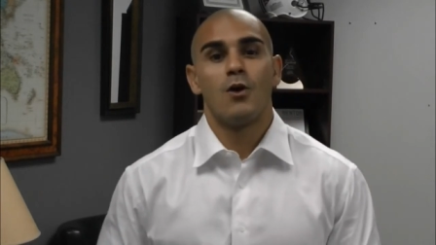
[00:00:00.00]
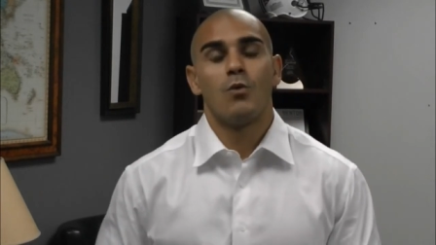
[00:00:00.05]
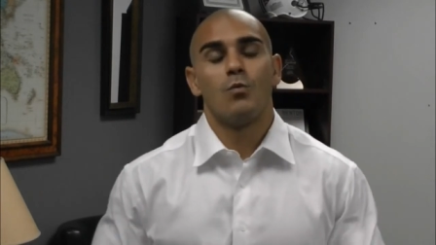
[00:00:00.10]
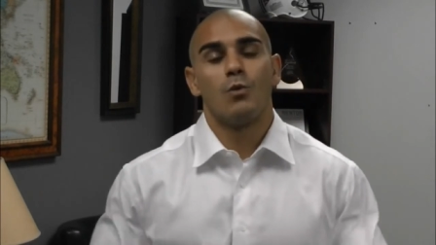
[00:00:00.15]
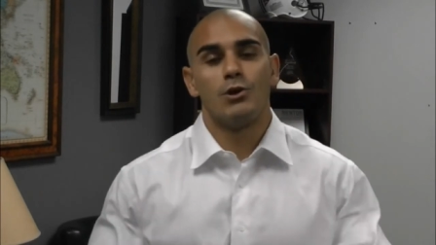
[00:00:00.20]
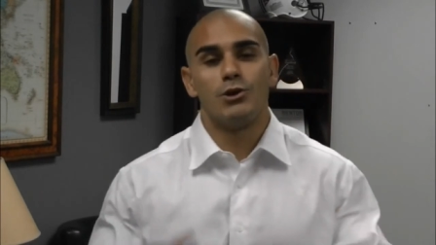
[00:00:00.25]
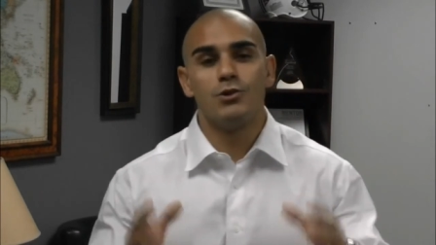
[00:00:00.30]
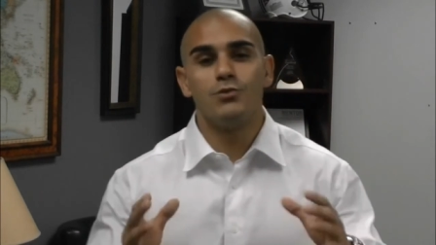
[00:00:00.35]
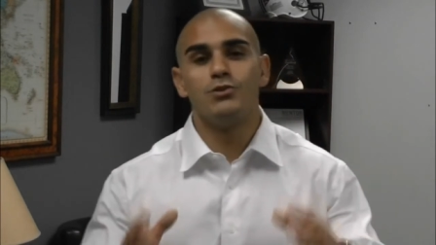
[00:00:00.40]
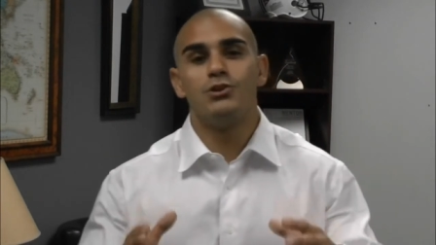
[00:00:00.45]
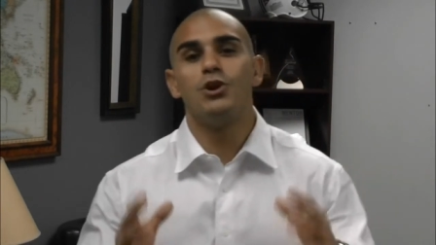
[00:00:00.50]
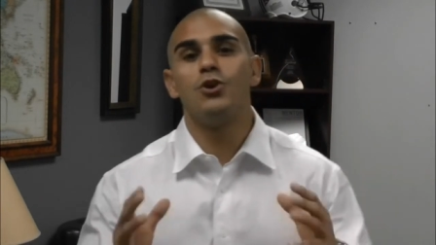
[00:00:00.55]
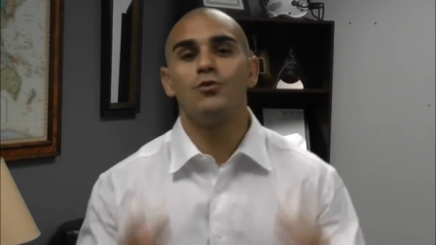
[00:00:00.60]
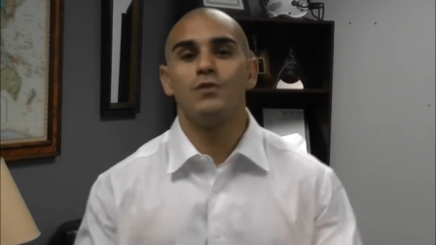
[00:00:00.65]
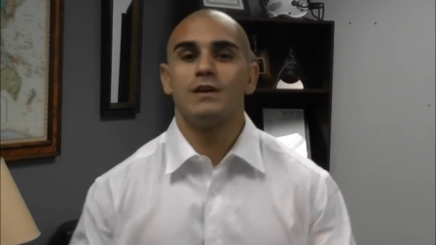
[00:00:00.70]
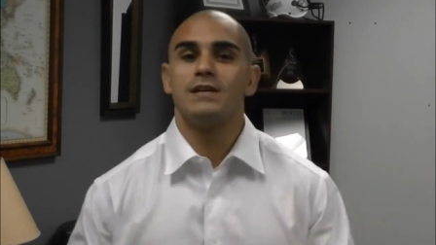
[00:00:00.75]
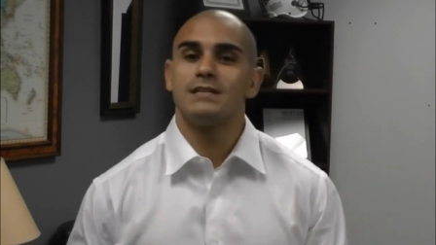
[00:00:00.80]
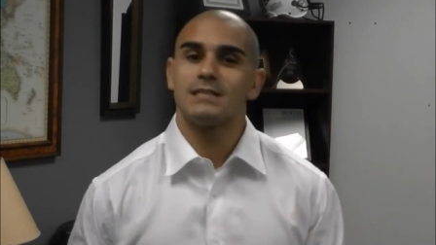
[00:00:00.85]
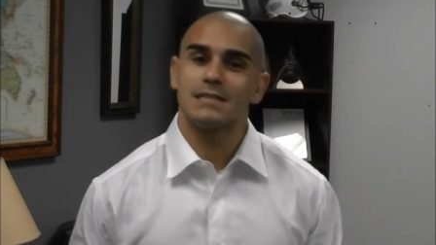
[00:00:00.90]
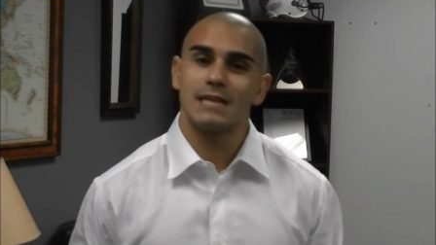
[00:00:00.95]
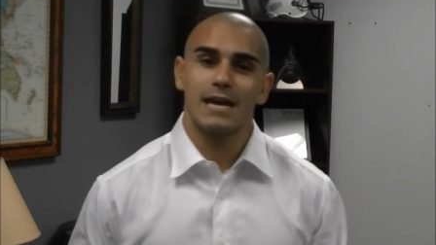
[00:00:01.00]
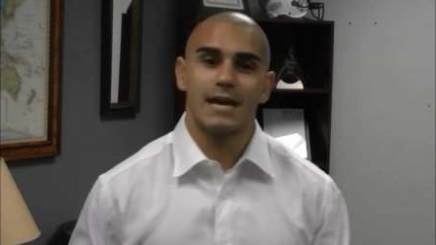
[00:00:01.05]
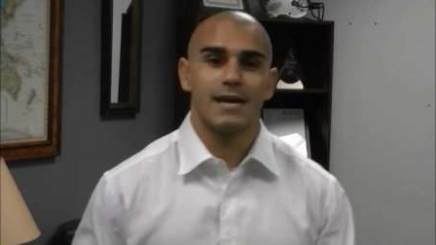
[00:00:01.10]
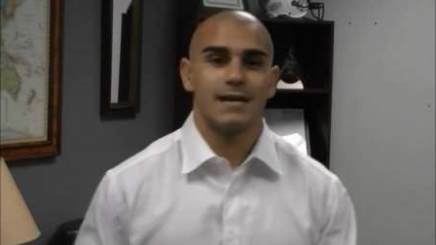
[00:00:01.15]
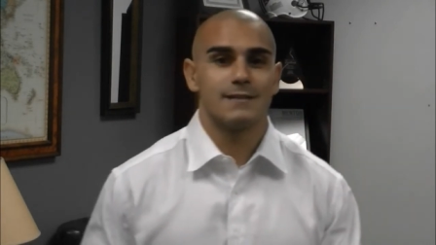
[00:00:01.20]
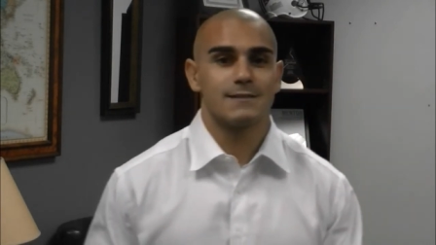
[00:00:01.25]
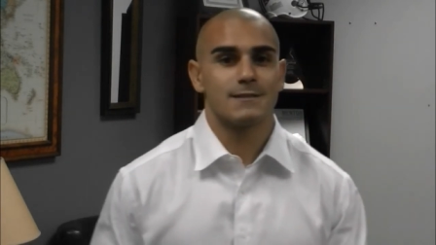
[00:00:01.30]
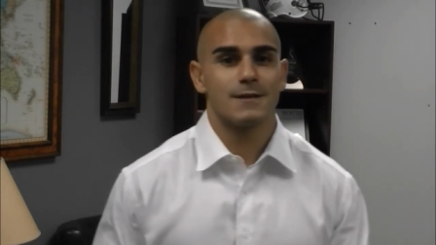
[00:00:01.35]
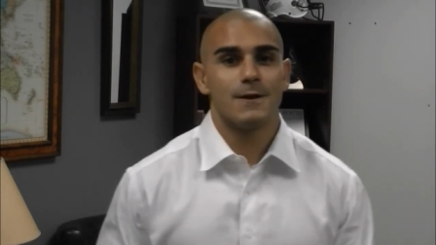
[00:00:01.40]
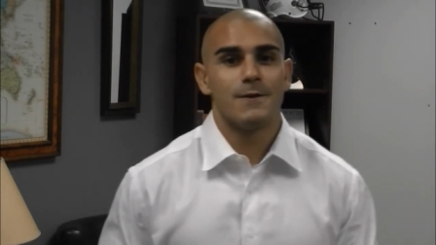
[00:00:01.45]
When you do these
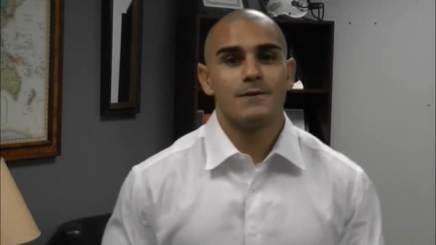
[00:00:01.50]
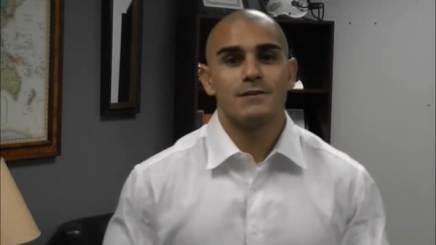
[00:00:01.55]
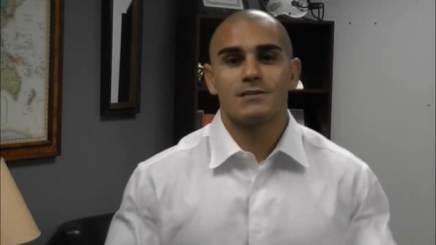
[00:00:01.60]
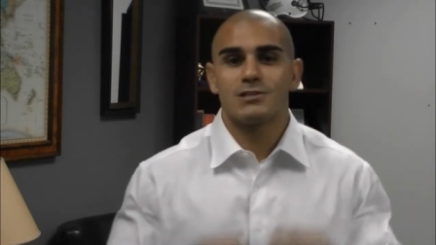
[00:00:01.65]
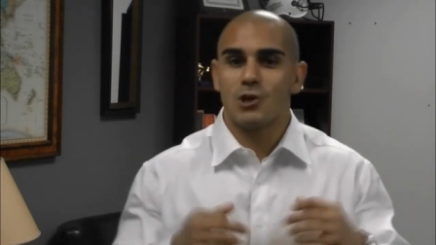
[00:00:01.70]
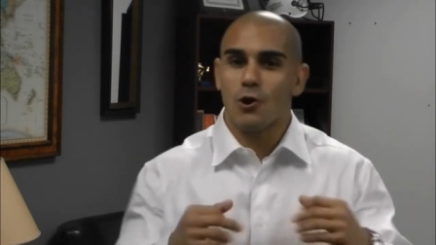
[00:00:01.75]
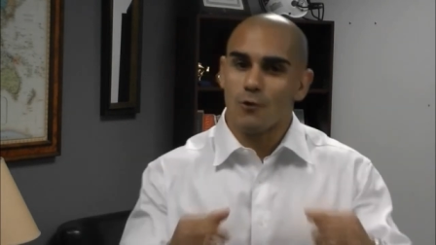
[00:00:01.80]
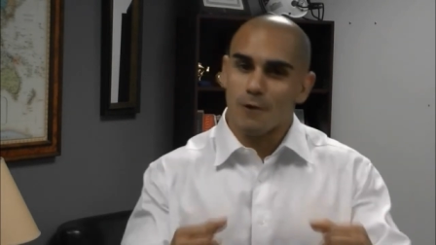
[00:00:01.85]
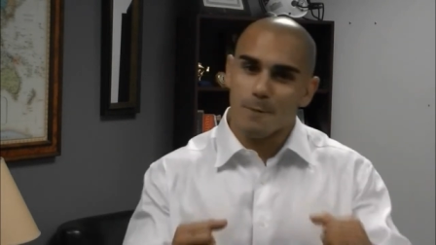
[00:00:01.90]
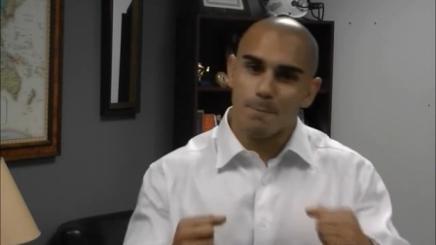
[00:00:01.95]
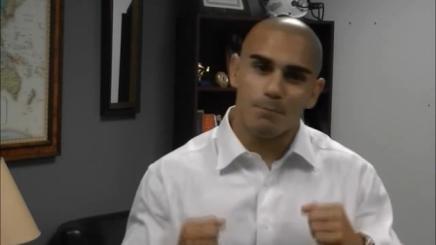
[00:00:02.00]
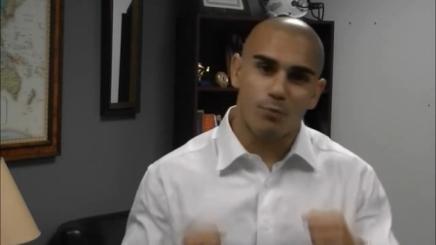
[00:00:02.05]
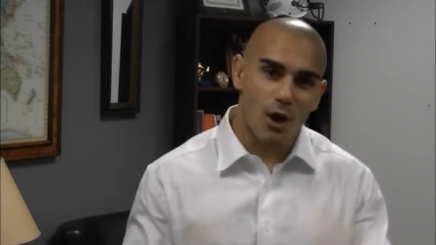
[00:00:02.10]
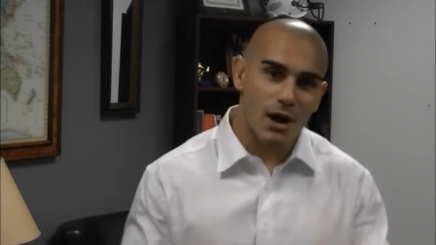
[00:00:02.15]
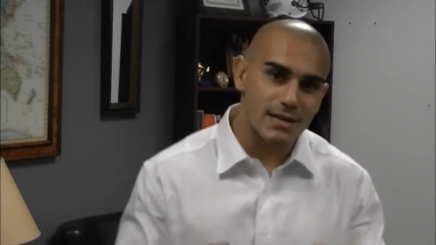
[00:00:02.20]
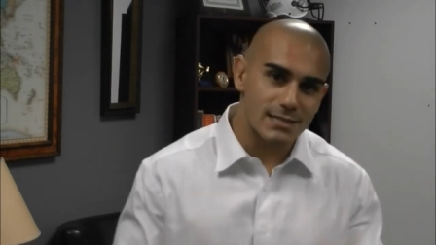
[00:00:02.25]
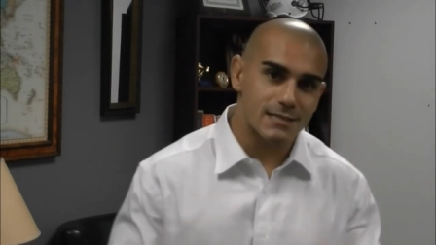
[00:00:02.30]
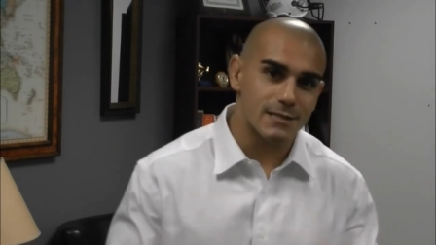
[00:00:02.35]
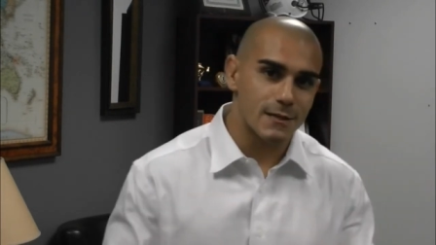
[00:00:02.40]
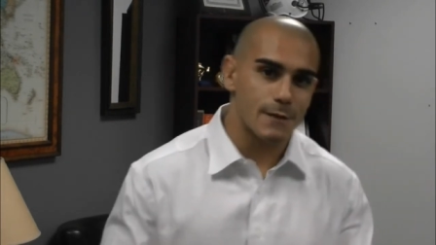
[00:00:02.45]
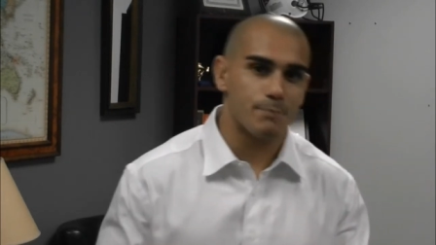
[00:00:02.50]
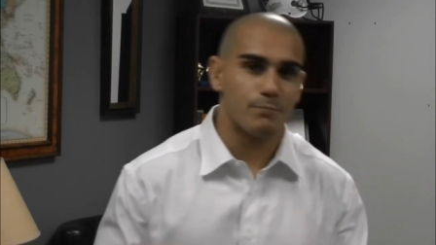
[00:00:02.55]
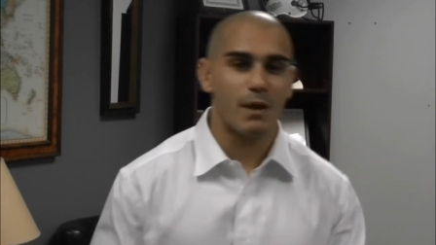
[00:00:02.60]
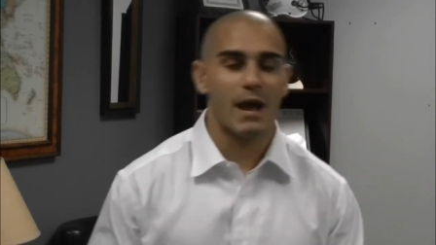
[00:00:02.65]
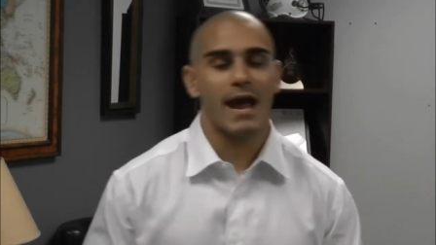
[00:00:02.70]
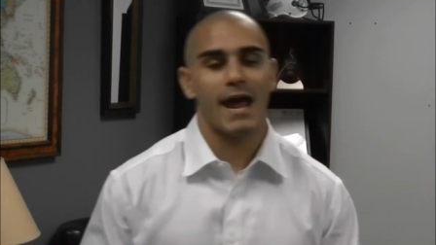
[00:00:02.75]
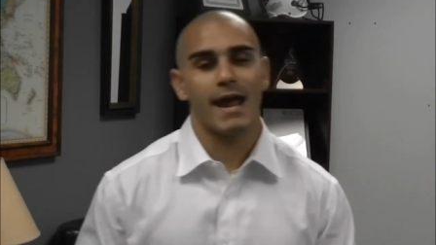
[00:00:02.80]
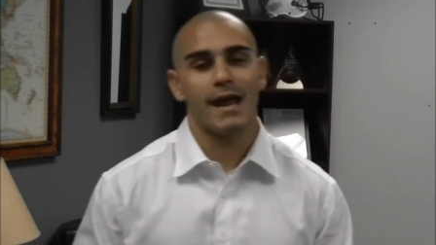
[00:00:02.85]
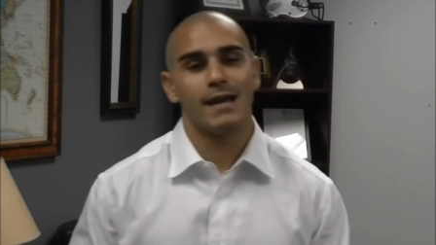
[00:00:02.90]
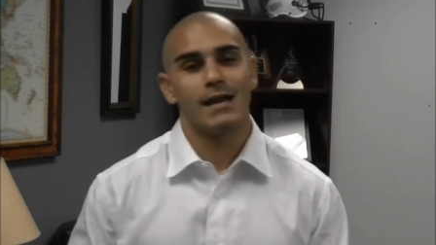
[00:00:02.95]
things, Start embracing the
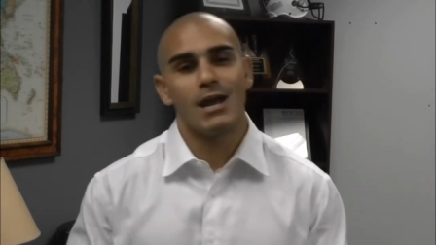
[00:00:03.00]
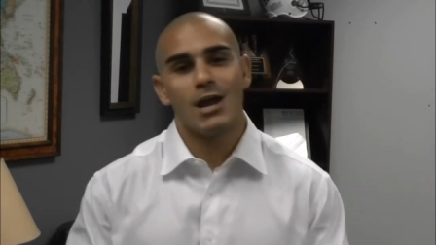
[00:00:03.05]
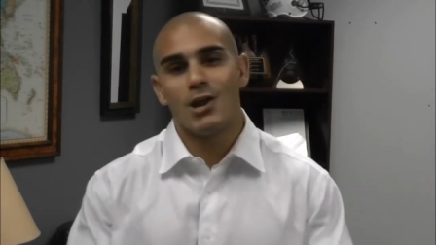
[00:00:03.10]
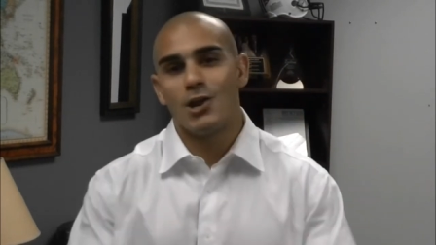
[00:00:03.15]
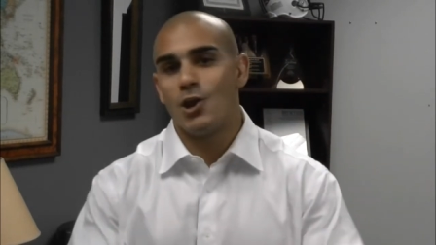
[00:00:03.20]
pain.